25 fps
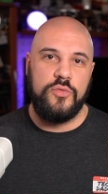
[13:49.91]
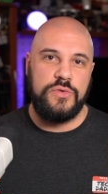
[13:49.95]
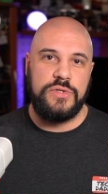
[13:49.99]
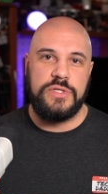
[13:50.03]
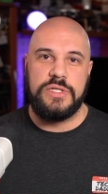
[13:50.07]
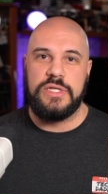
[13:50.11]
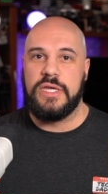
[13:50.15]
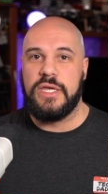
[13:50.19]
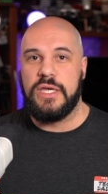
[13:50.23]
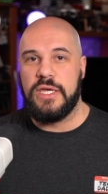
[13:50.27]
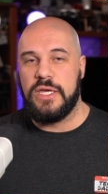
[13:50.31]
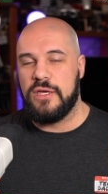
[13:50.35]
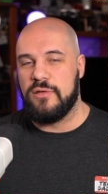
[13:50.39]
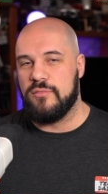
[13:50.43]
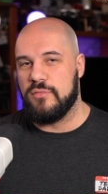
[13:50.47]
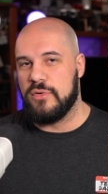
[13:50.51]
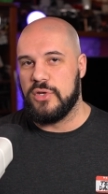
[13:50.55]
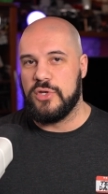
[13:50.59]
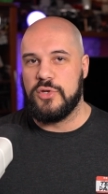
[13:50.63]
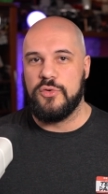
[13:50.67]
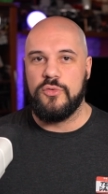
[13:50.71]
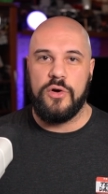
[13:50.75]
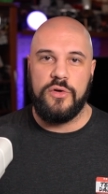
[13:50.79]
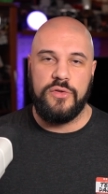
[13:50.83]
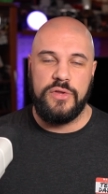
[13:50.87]
Steam and
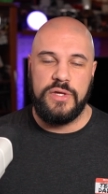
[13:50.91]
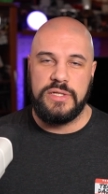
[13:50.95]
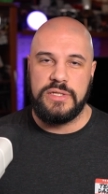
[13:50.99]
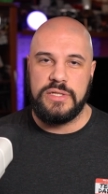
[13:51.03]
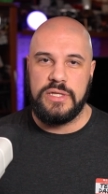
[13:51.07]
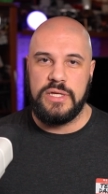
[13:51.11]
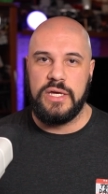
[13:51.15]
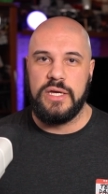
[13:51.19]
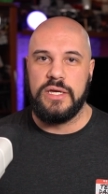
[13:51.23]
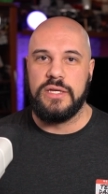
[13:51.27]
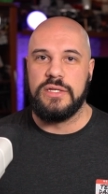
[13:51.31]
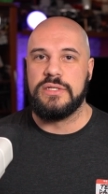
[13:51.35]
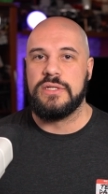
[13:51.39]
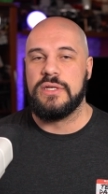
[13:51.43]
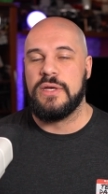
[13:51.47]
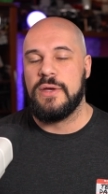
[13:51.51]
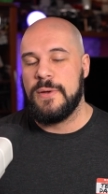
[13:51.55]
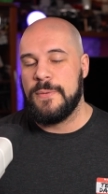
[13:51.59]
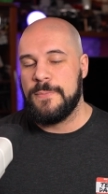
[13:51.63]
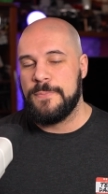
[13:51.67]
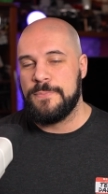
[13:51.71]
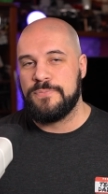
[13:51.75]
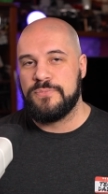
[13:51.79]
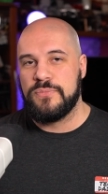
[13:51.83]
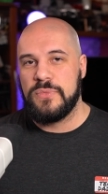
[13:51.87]
do all these things
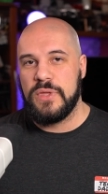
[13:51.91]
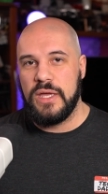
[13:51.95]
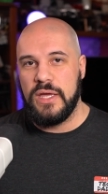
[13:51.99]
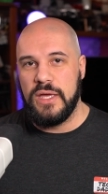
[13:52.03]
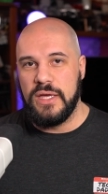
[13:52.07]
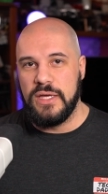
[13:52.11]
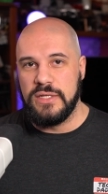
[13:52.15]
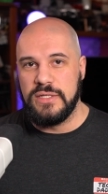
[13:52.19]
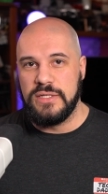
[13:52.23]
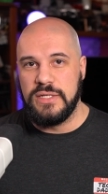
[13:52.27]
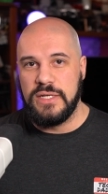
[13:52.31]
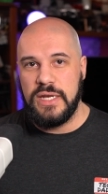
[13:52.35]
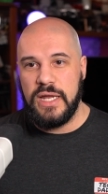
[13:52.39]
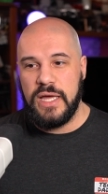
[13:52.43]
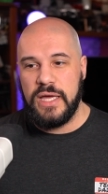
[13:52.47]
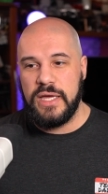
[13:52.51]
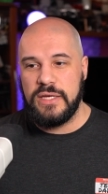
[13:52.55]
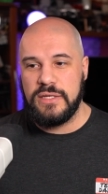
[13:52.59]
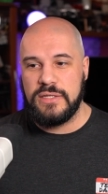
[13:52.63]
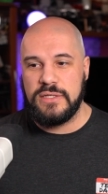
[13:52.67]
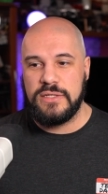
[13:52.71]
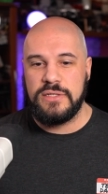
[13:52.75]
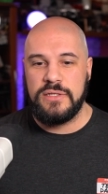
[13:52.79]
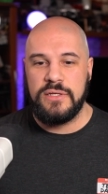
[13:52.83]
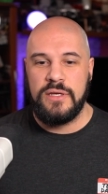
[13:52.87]
is
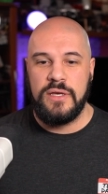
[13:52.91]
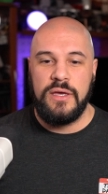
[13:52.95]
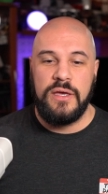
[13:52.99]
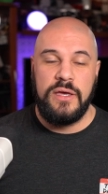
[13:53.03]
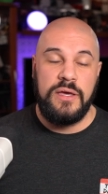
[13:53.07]
nice.